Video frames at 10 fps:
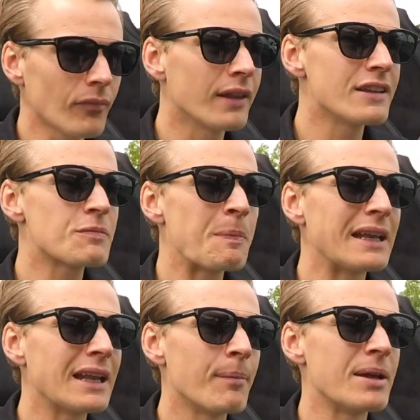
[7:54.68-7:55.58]
the speed
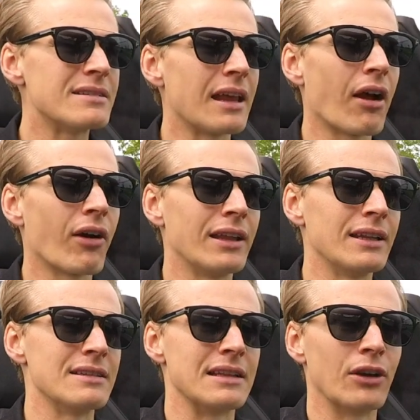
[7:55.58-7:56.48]
limits here in
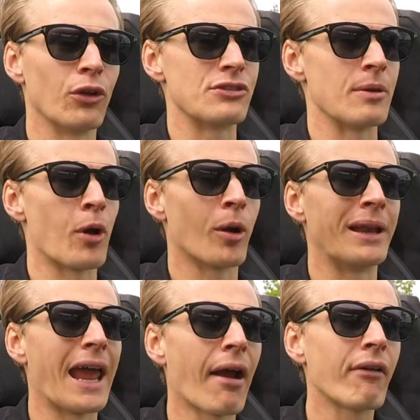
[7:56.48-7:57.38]
this little suburban
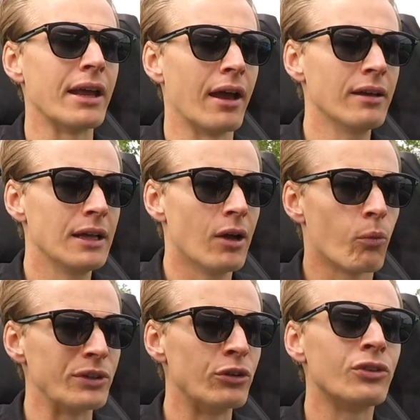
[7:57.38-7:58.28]
area,
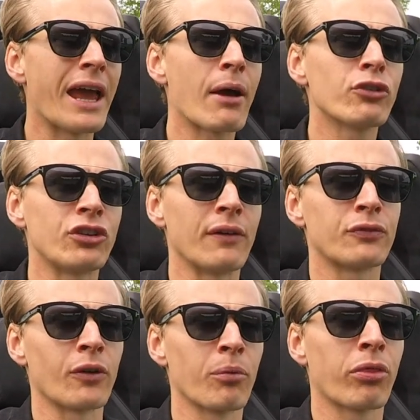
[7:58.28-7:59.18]
when you downshift
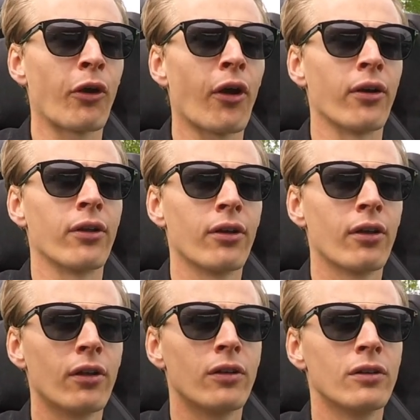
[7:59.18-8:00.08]
from third
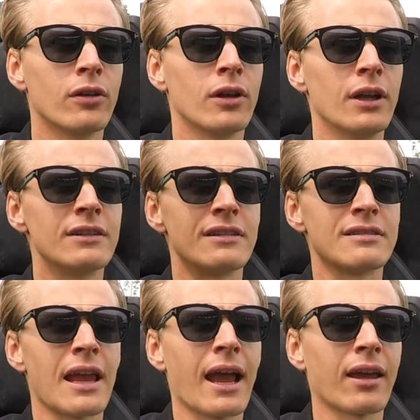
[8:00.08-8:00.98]
to
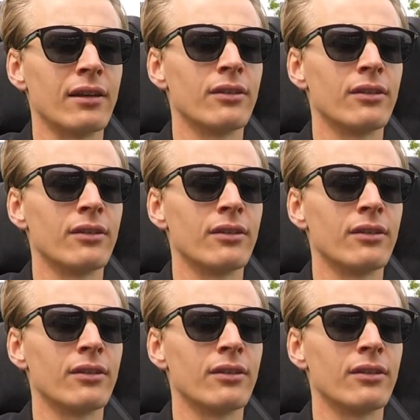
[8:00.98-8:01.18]
second,